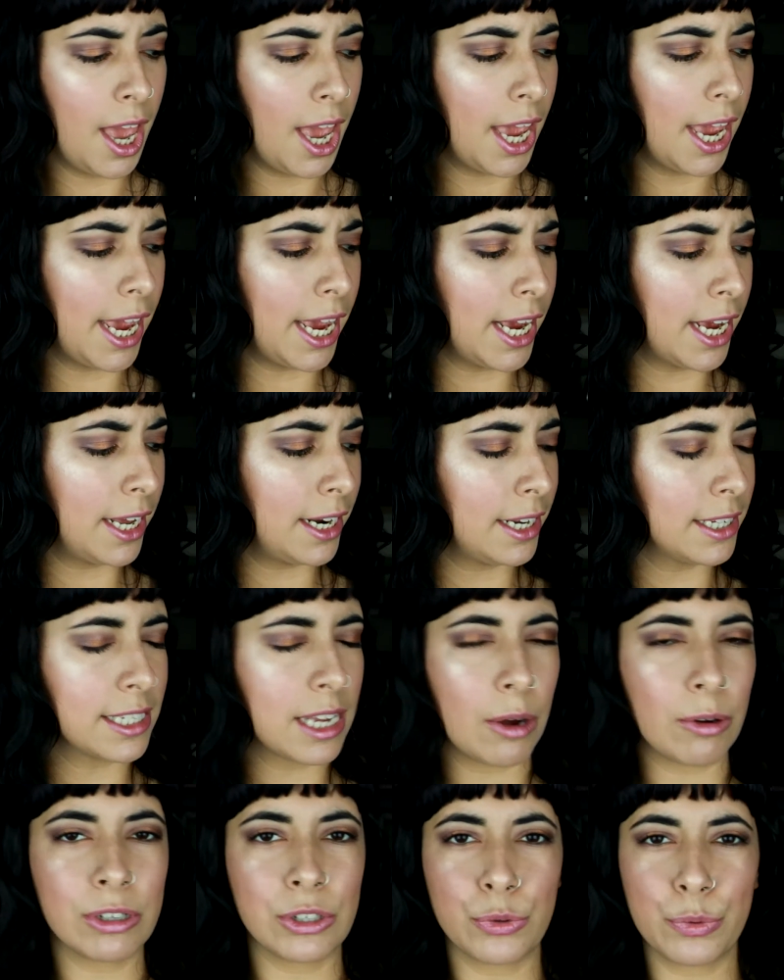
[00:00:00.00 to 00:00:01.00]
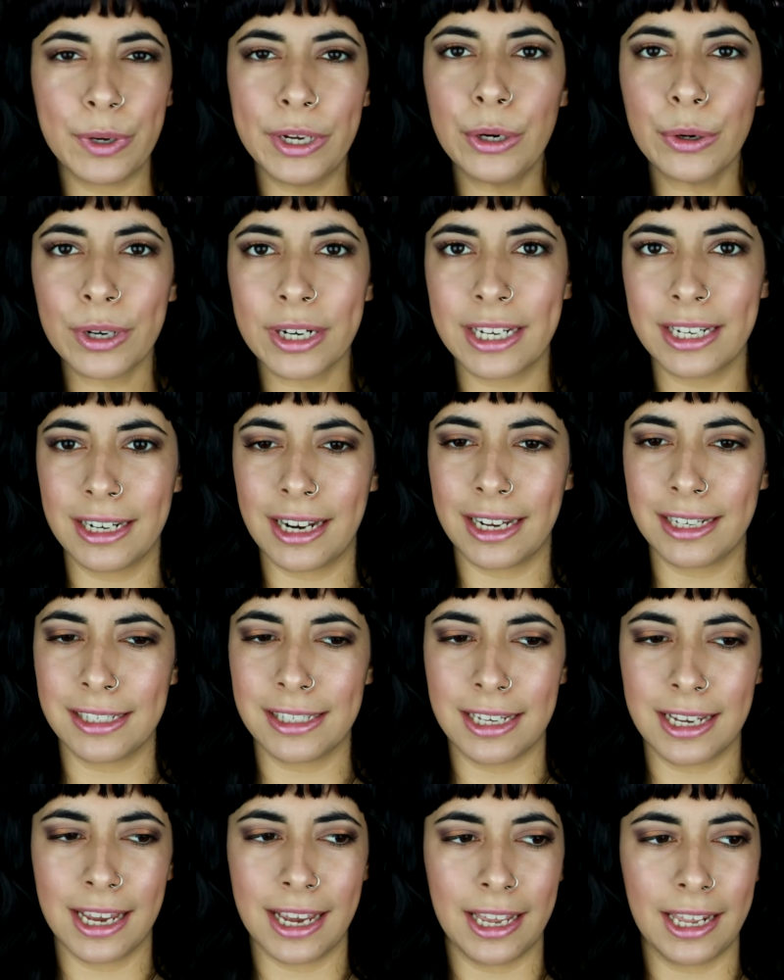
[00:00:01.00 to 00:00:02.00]
And as I was
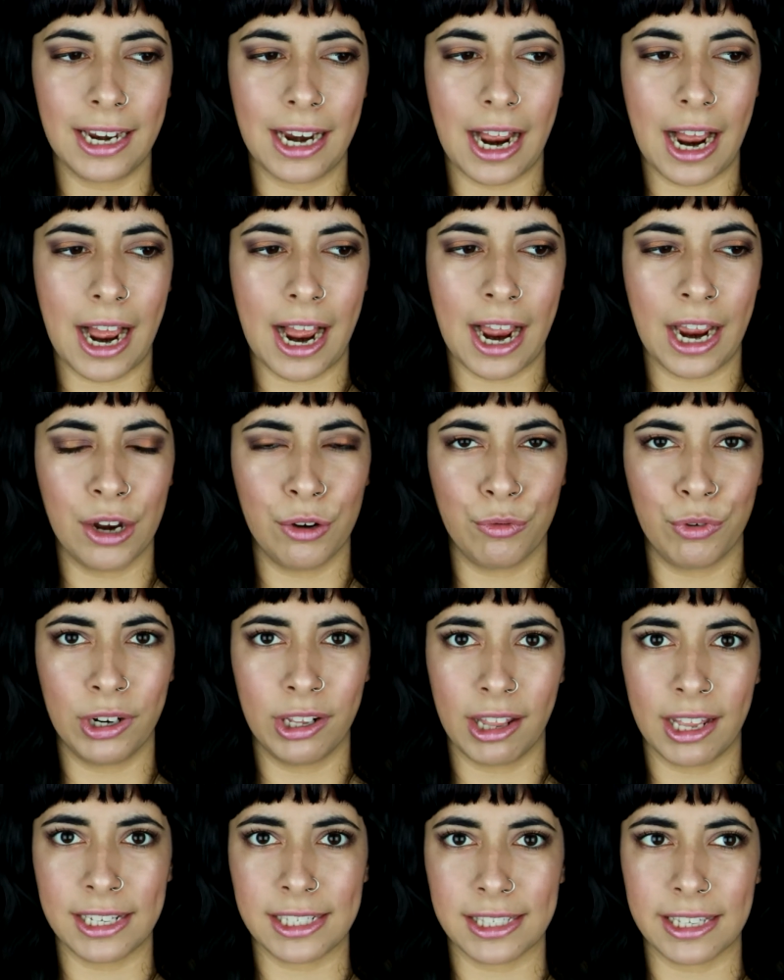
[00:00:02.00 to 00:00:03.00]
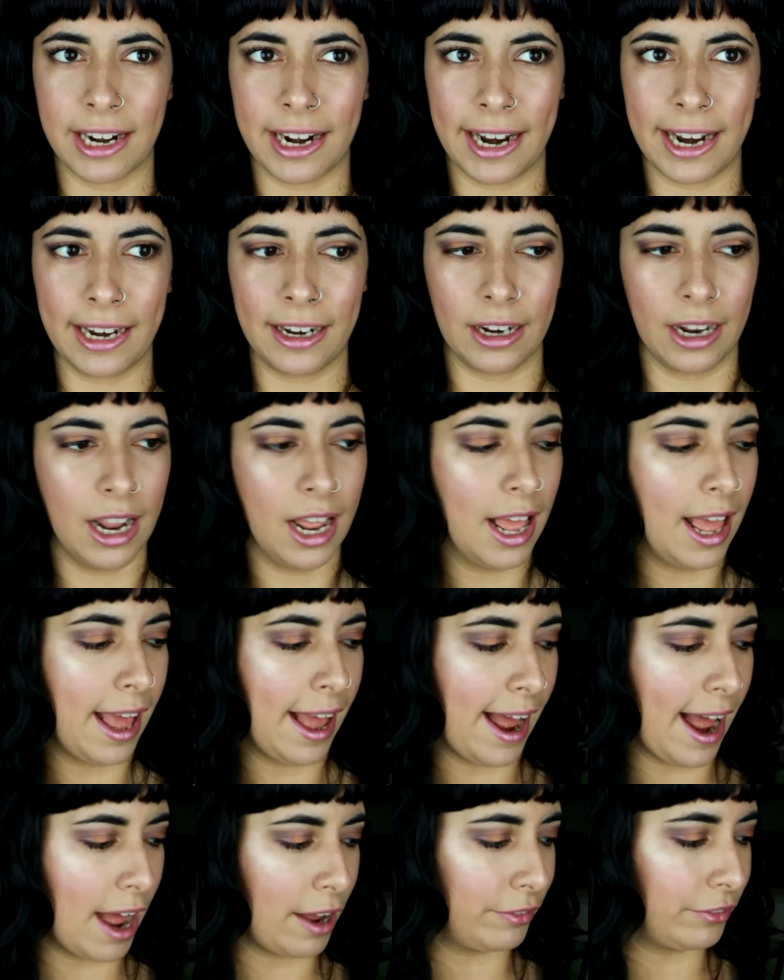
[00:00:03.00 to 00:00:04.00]
reorganizing it, I realized that I
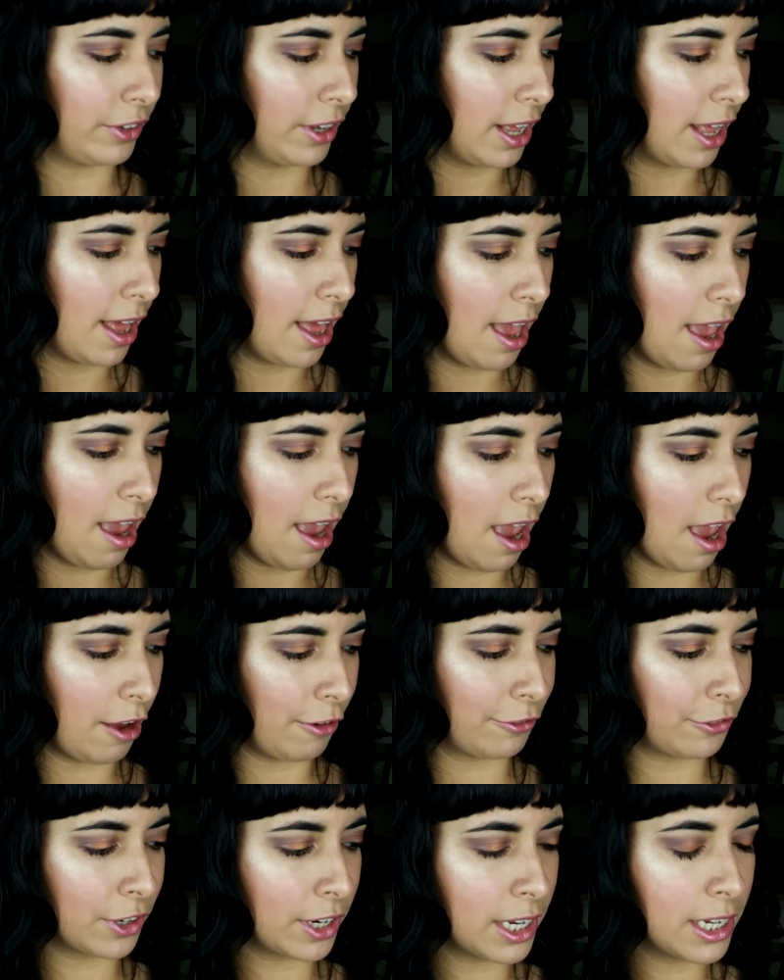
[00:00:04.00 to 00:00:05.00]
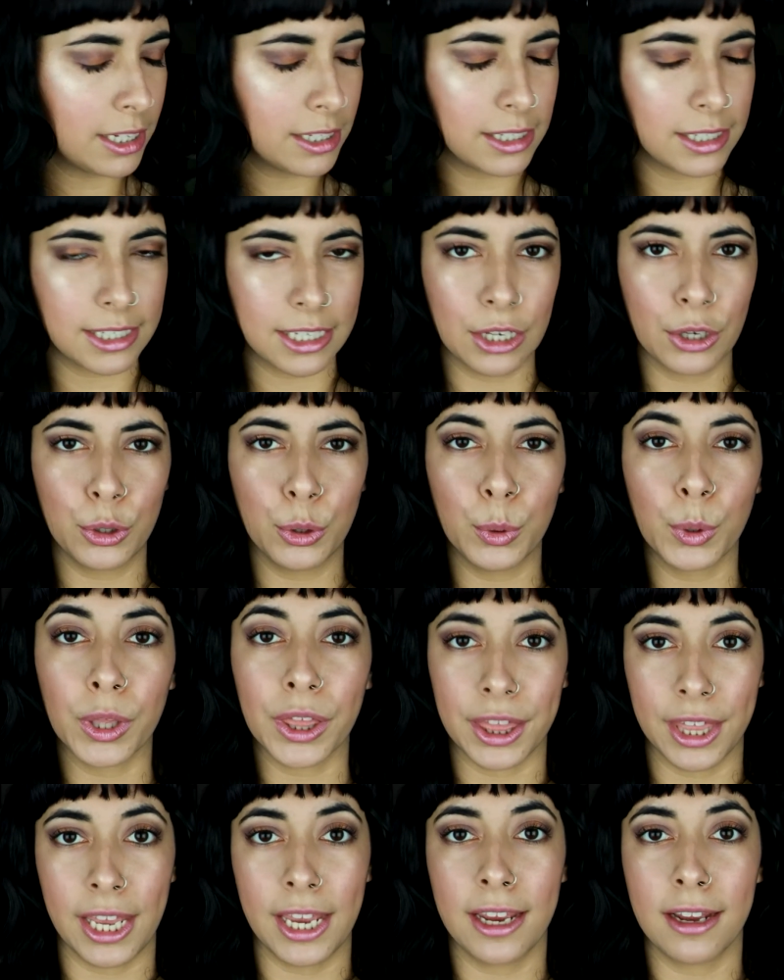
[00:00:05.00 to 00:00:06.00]
have every single
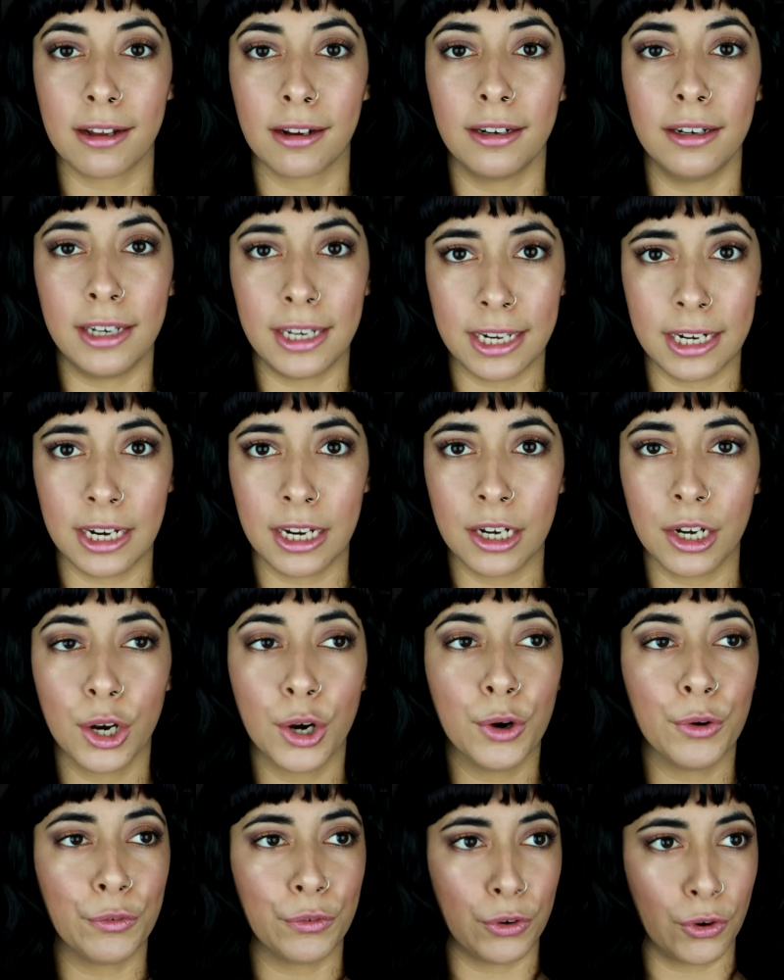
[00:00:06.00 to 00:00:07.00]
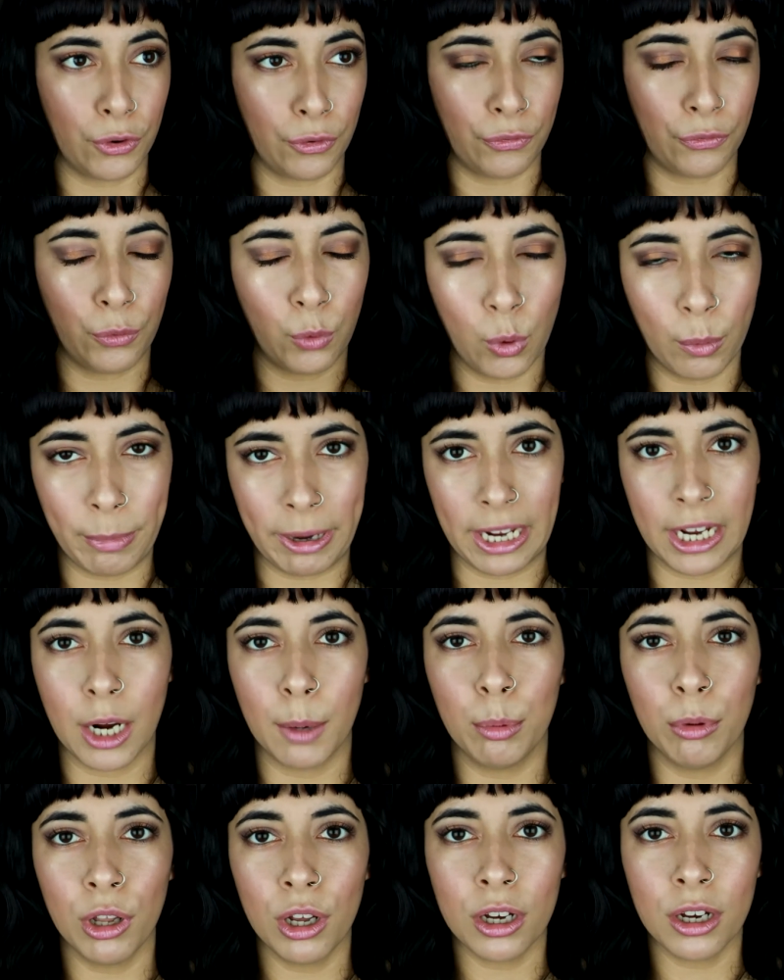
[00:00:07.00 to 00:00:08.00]
thing needed for a full makeup
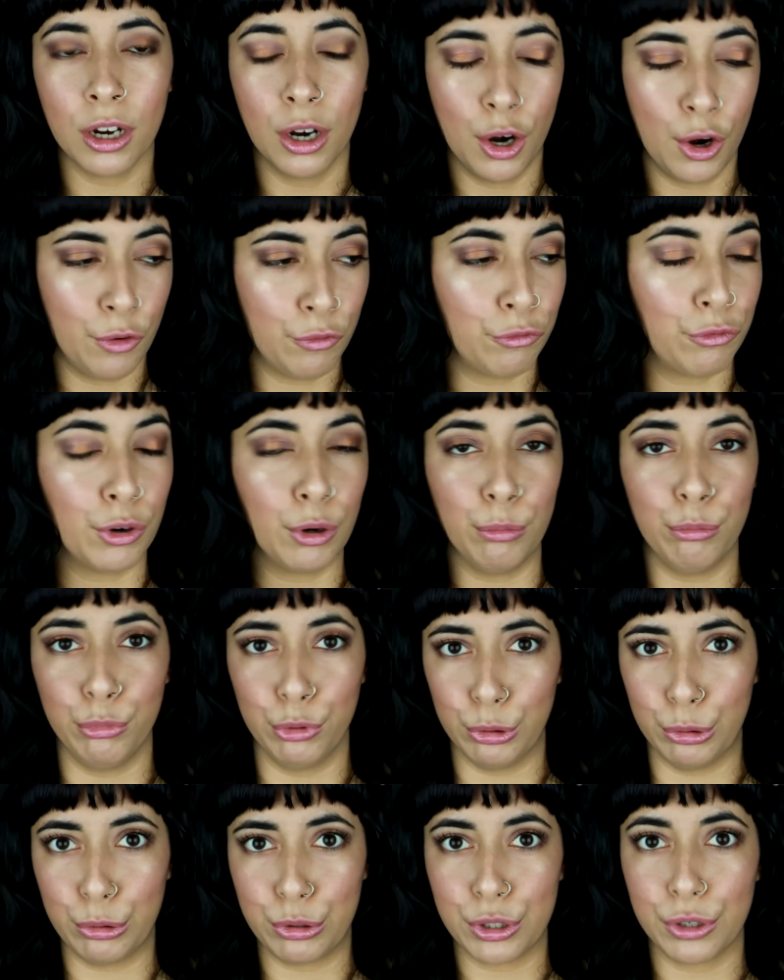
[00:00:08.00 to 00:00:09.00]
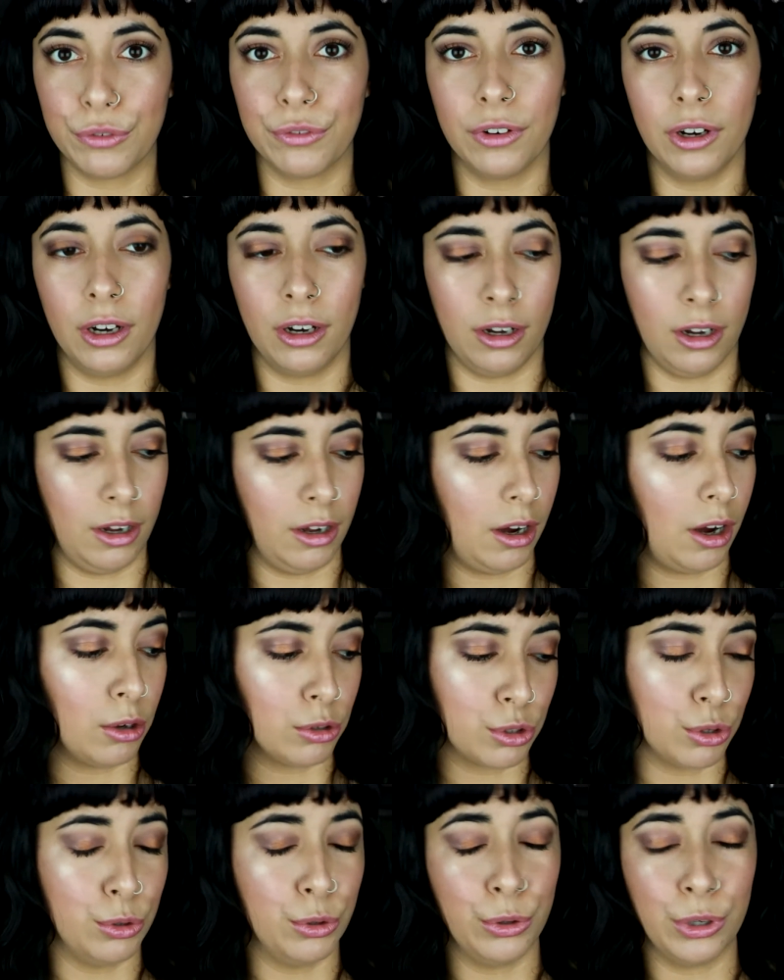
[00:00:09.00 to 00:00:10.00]
look from Root,
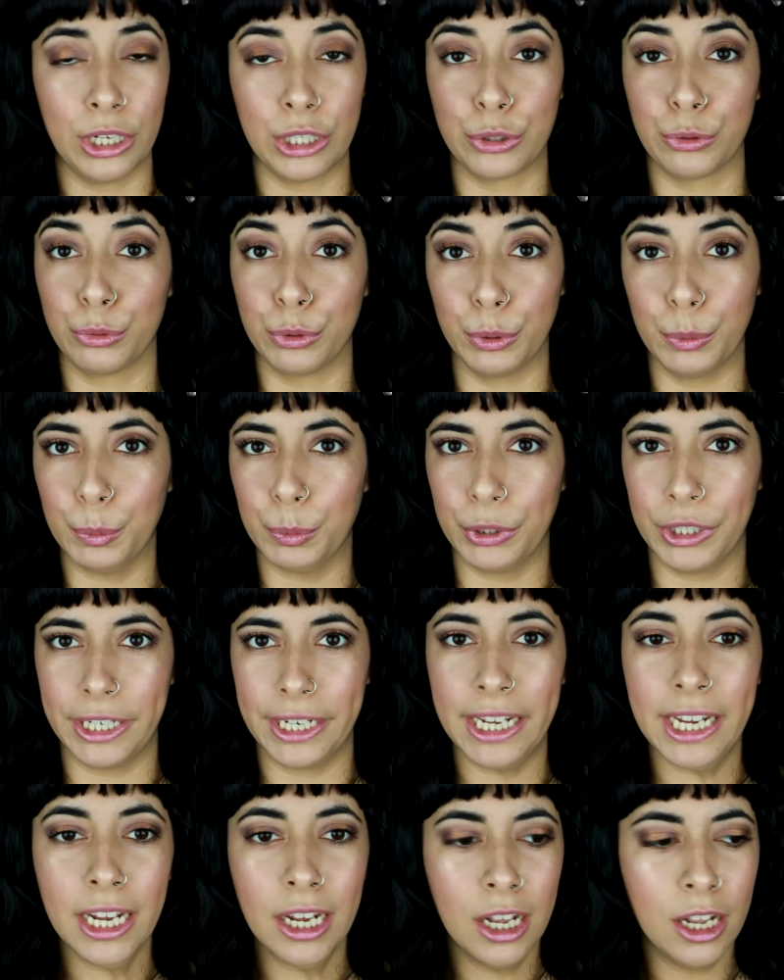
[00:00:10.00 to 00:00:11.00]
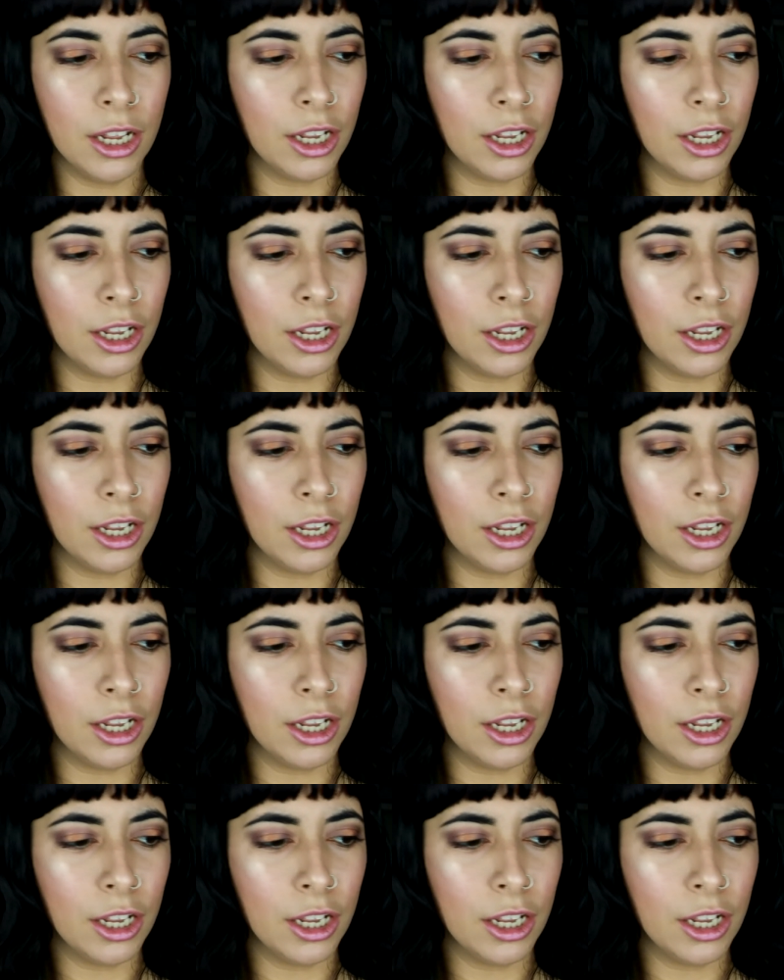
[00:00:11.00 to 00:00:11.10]
also known as Root Pretty.